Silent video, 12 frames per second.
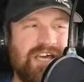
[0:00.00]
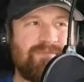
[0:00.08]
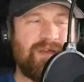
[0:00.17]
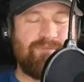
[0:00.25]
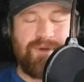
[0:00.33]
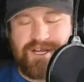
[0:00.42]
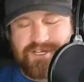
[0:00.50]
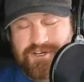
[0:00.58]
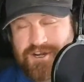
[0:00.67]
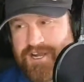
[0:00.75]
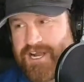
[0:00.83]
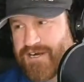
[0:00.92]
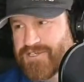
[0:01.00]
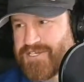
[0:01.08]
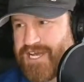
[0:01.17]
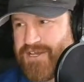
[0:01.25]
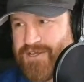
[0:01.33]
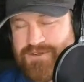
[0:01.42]
sent me a picture, and I'll
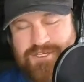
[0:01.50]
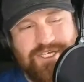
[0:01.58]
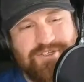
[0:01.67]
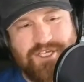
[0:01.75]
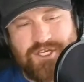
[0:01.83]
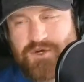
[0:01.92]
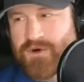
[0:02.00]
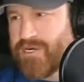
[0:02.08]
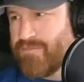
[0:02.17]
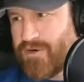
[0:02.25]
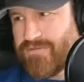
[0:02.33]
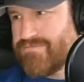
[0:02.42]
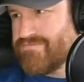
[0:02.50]
say, dude, she's adorable.